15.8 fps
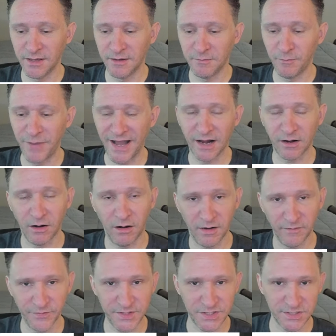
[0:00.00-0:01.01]
back
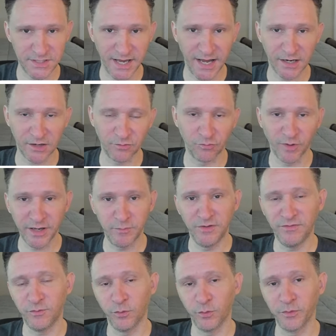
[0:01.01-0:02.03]
off the stack right
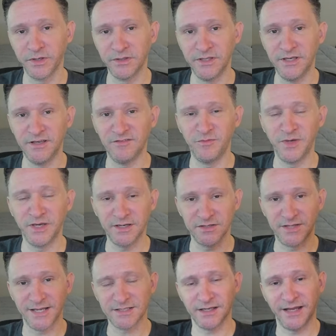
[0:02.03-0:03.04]
before we leave, because
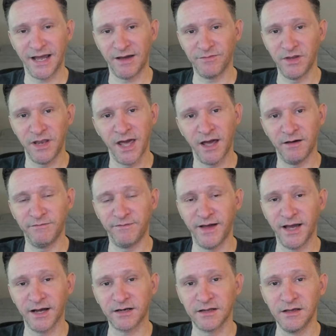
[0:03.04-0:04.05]
that's going to have the net
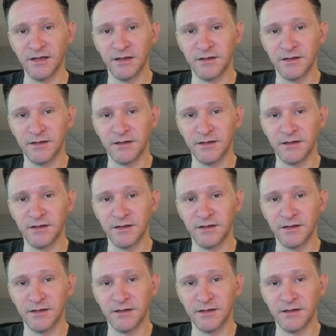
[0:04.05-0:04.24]
effect